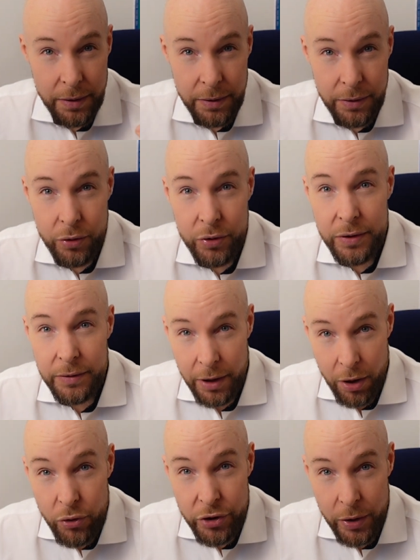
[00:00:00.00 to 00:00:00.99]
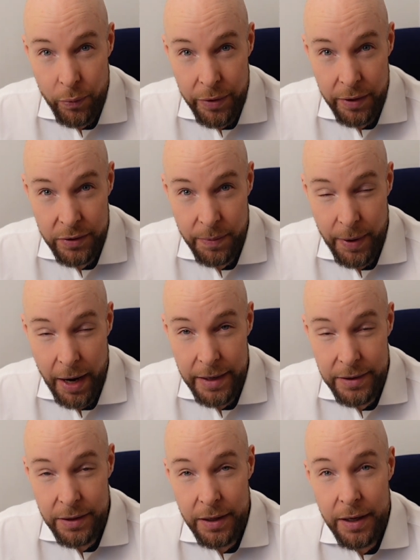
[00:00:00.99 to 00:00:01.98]
you negotiate with your
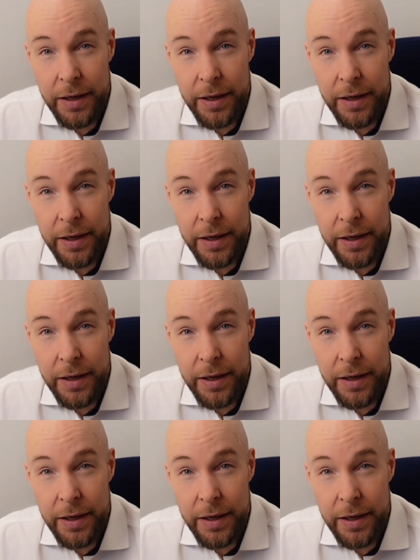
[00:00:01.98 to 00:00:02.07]
suppliers